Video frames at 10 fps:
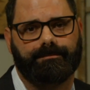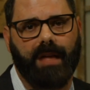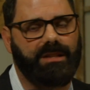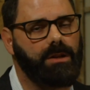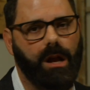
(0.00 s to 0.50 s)

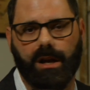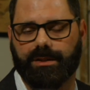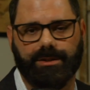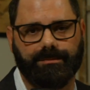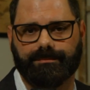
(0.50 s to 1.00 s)
That's not
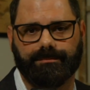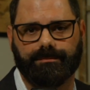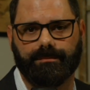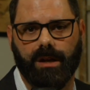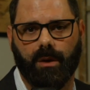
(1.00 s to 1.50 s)
us.
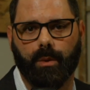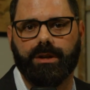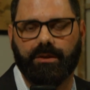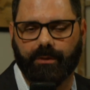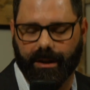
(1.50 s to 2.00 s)
We're
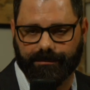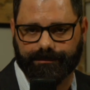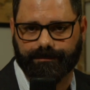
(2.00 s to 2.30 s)
different.